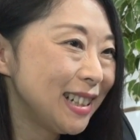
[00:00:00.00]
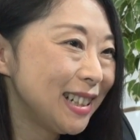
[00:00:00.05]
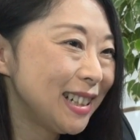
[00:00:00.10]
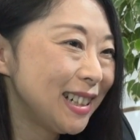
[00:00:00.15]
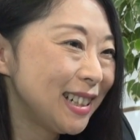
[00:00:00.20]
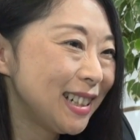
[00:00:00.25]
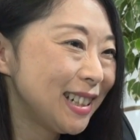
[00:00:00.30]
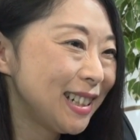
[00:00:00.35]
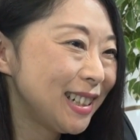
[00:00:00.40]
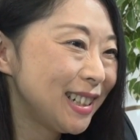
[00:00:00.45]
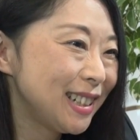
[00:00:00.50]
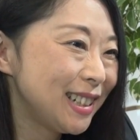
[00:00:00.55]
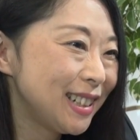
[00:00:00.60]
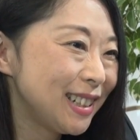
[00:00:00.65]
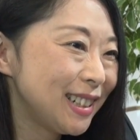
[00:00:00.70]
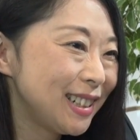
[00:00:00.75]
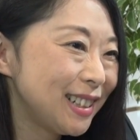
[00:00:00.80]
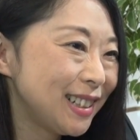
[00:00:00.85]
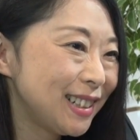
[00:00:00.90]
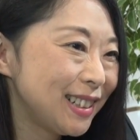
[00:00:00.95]
this something we
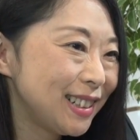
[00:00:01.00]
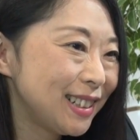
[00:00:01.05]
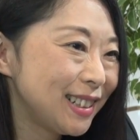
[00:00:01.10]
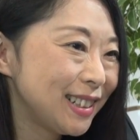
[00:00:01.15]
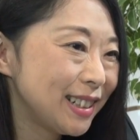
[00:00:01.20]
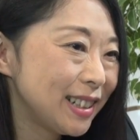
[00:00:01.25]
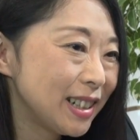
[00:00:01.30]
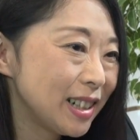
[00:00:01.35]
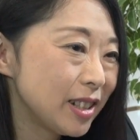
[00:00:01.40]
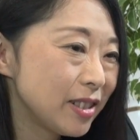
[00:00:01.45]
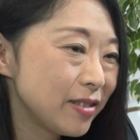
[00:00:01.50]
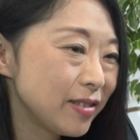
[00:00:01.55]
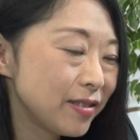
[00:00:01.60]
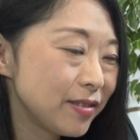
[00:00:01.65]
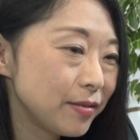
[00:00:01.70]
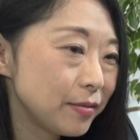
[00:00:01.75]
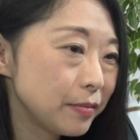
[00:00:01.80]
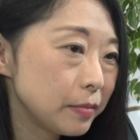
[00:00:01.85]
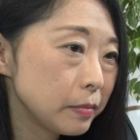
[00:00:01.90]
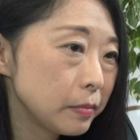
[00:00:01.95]
can be, we can
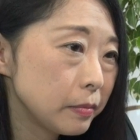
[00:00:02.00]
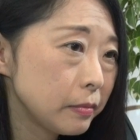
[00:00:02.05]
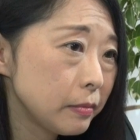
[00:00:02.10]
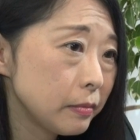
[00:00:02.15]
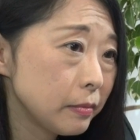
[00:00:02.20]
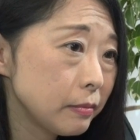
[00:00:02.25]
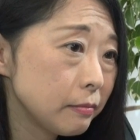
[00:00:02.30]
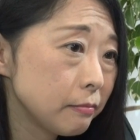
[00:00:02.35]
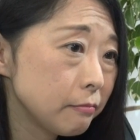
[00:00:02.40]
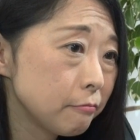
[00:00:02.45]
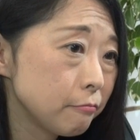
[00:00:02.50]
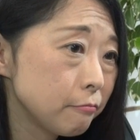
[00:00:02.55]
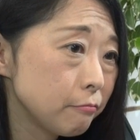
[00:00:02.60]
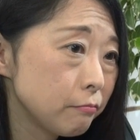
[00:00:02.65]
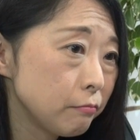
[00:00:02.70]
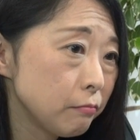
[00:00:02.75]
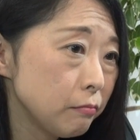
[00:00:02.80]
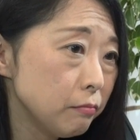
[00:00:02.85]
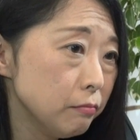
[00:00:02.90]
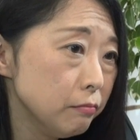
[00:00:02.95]
see news in the
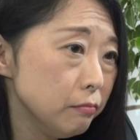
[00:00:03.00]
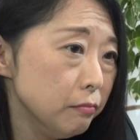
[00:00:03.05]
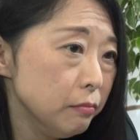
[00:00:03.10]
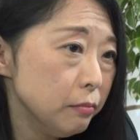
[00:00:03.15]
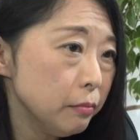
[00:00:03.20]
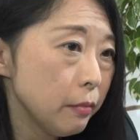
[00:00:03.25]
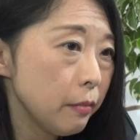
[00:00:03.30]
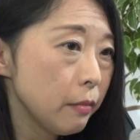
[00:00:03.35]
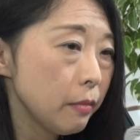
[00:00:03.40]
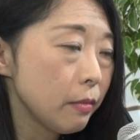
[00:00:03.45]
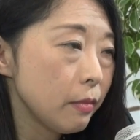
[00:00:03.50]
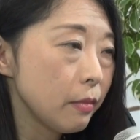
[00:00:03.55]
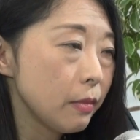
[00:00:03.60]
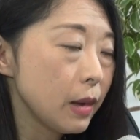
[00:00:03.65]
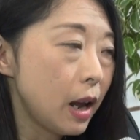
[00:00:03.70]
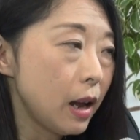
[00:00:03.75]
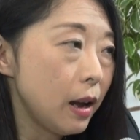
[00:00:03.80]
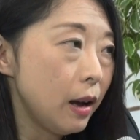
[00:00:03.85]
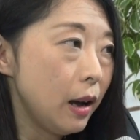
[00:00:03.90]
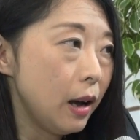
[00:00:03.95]
short term?
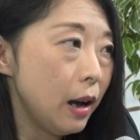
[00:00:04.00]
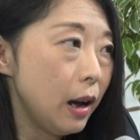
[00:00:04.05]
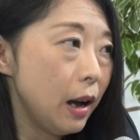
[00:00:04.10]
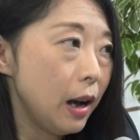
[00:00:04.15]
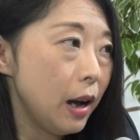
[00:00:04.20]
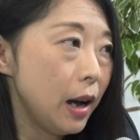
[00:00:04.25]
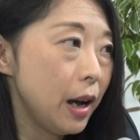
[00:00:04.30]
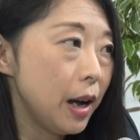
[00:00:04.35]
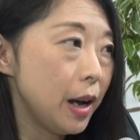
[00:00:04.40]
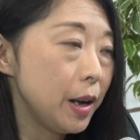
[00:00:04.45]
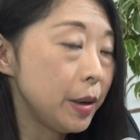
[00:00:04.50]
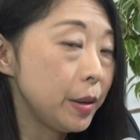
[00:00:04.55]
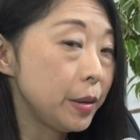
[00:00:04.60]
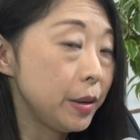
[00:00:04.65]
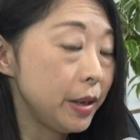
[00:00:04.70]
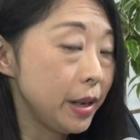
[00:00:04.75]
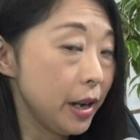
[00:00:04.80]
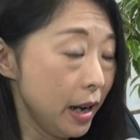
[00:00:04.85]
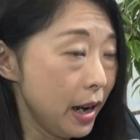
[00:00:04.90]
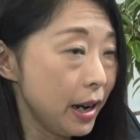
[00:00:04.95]

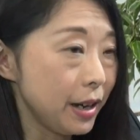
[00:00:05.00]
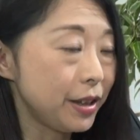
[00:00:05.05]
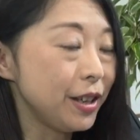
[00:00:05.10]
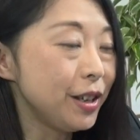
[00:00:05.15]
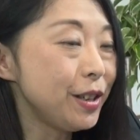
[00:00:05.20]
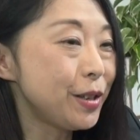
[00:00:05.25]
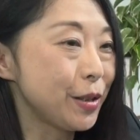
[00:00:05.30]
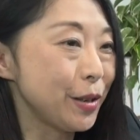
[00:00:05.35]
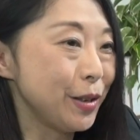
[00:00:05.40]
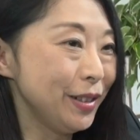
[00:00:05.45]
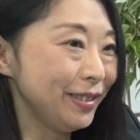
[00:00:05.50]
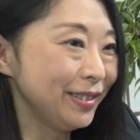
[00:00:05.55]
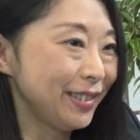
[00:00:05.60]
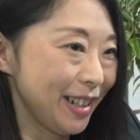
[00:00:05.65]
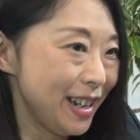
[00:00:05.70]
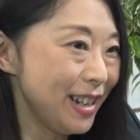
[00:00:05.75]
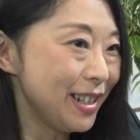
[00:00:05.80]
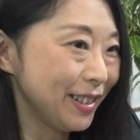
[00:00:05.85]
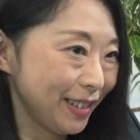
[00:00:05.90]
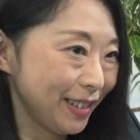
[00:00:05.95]
Yeah, I think so. Yeah.